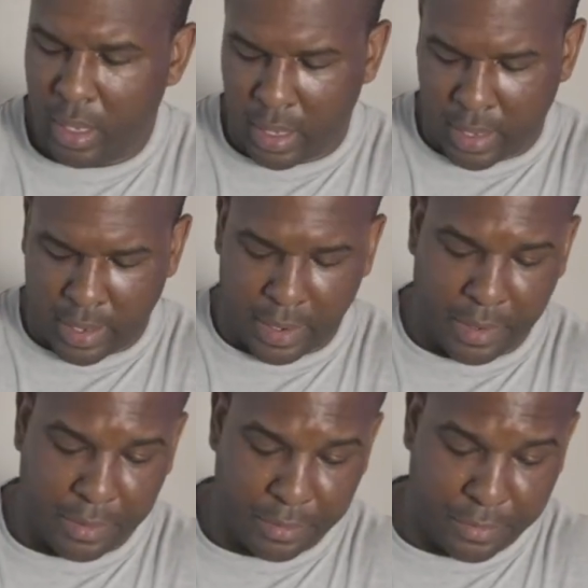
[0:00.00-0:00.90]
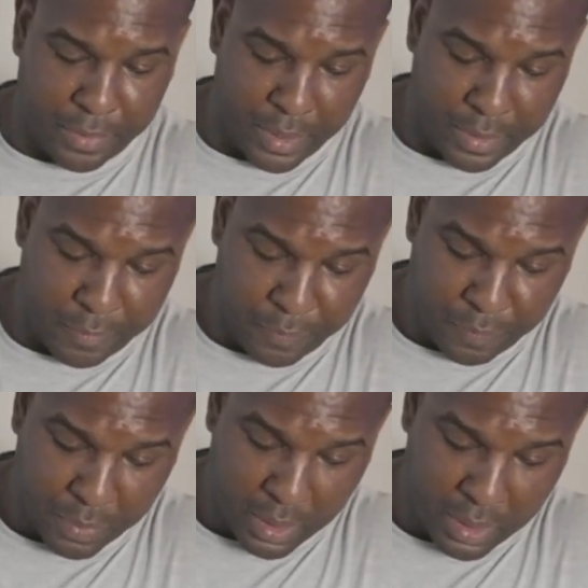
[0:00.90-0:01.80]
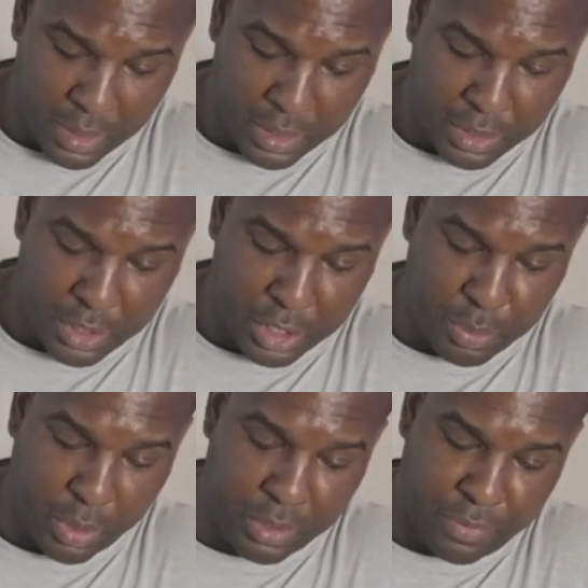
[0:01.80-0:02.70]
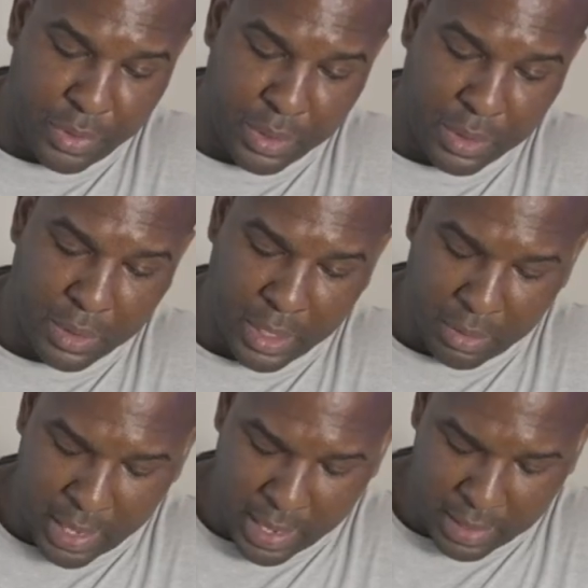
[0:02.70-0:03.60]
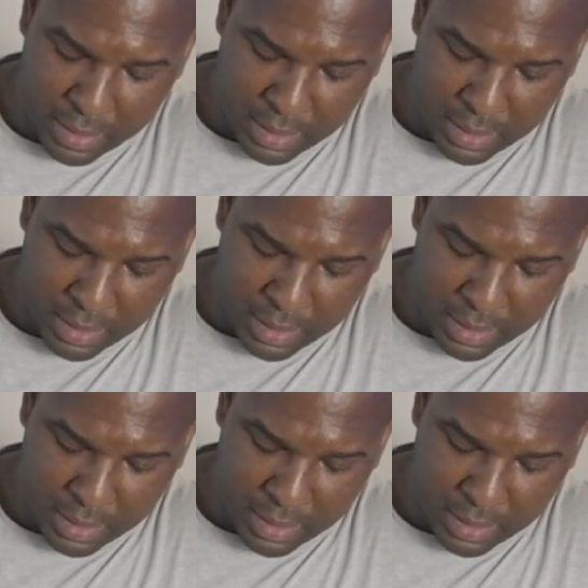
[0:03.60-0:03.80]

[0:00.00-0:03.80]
I have this Springfield Hellcat,